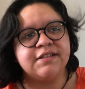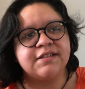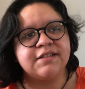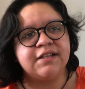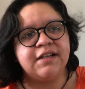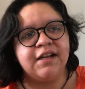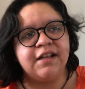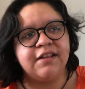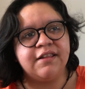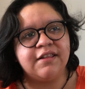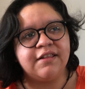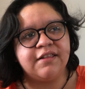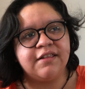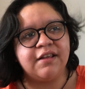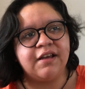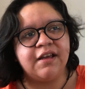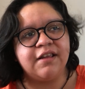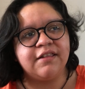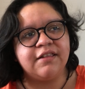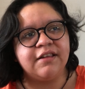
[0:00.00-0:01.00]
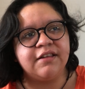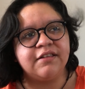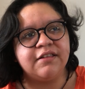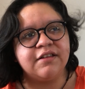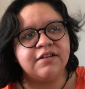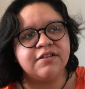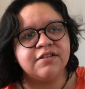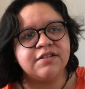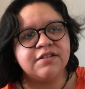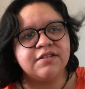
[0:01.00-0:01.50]
And I think
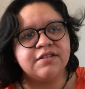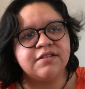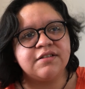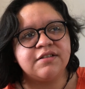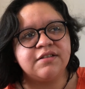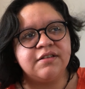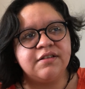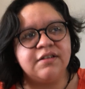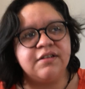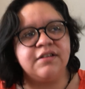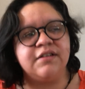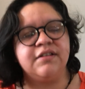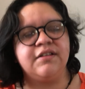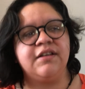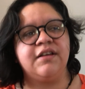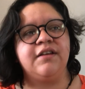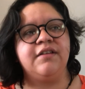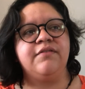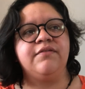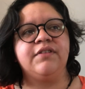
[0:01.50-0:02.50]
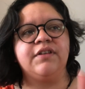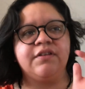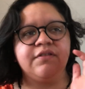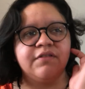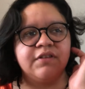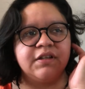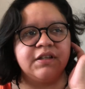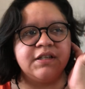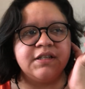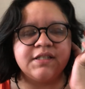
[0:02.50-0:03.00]
they
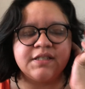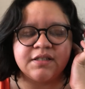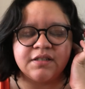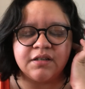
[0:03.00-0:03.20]
released